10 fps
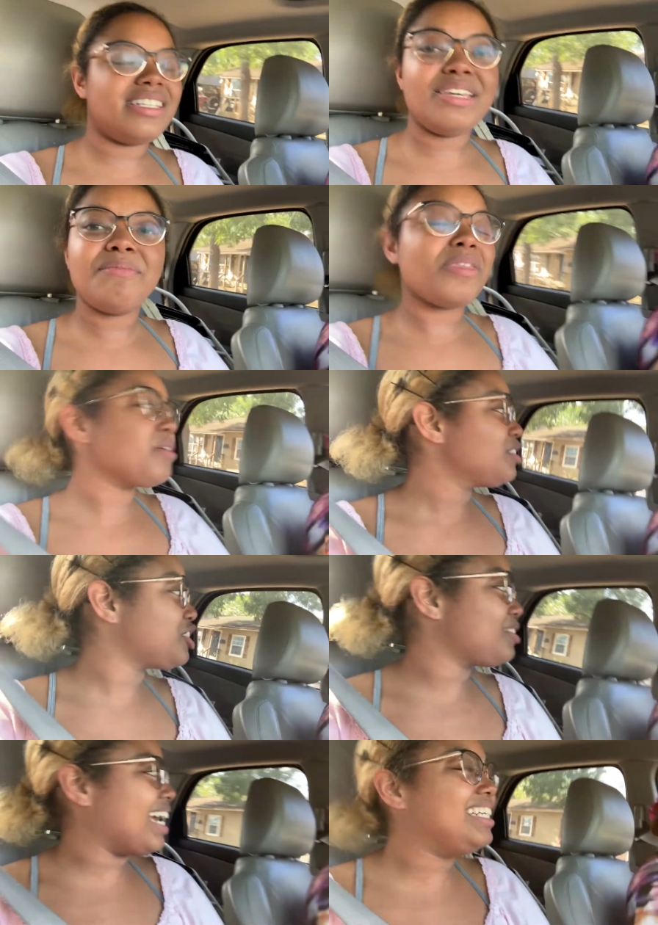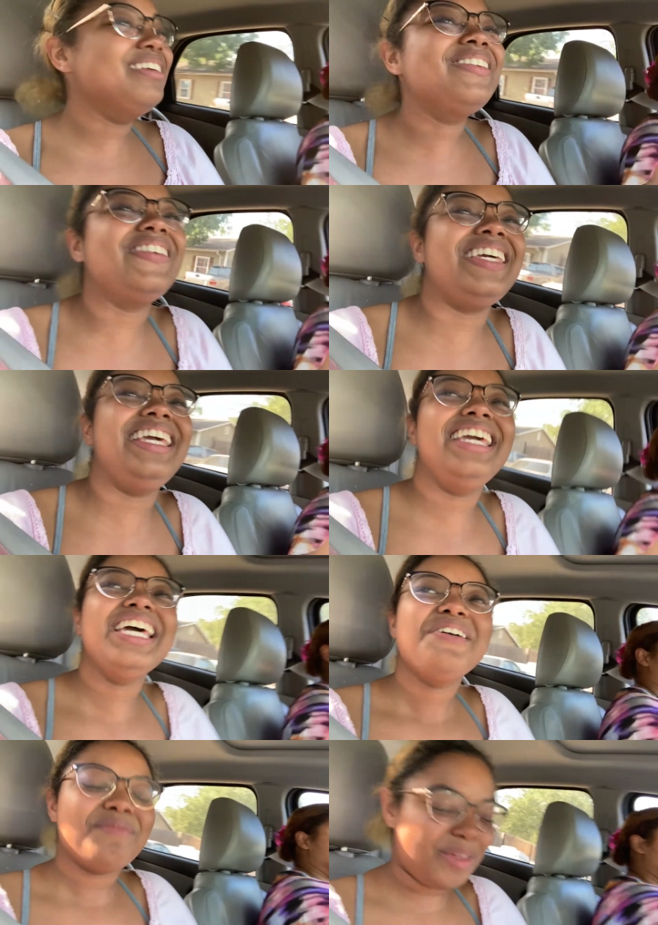See, you're distracted.
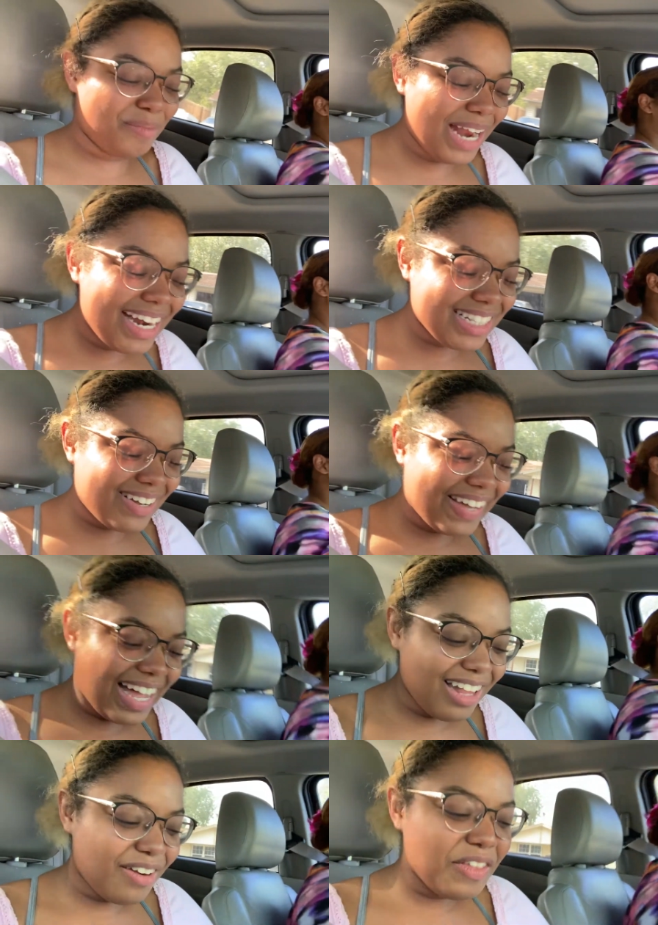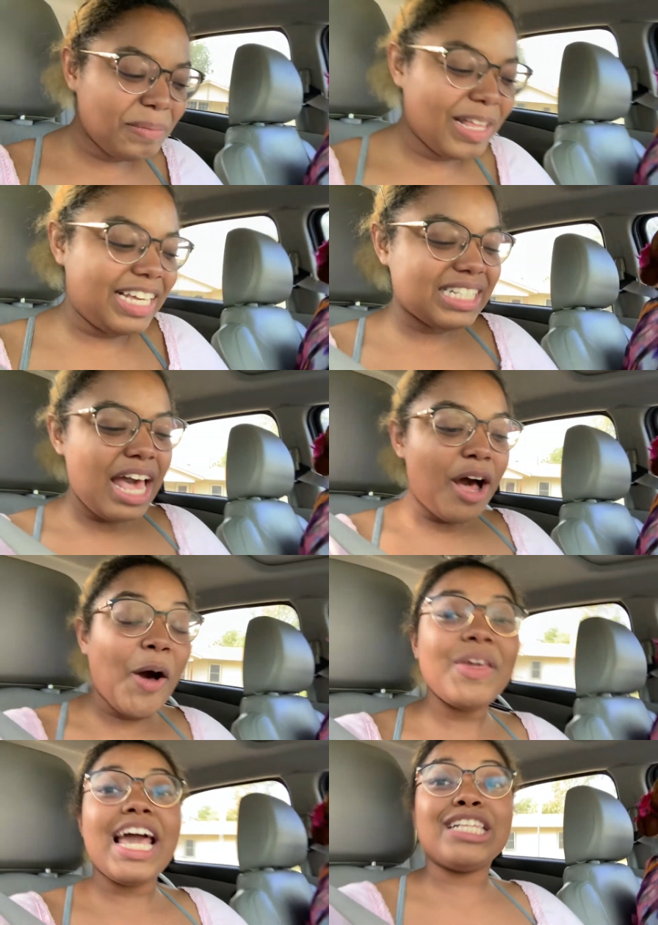My brain is going all over the place.
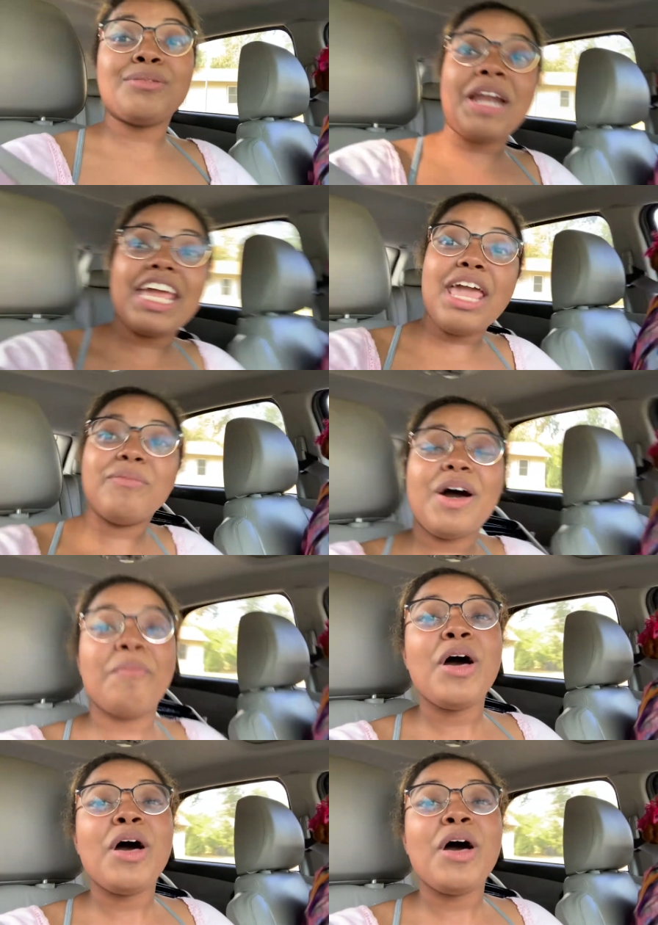Oh yes, but I came up